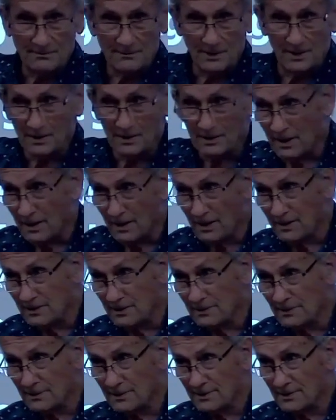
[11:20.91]
and
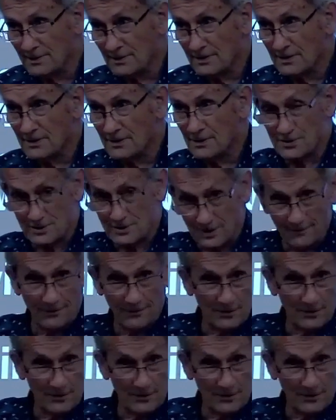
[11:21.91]
again, seven